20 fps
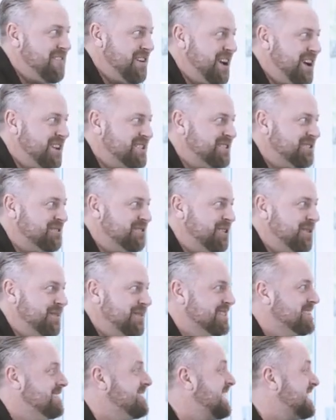First
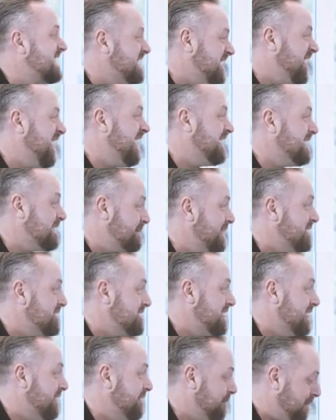Groomers, and they're designed
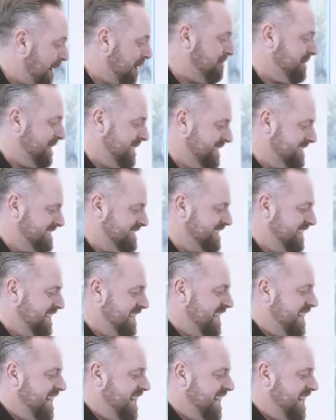specially for puppies.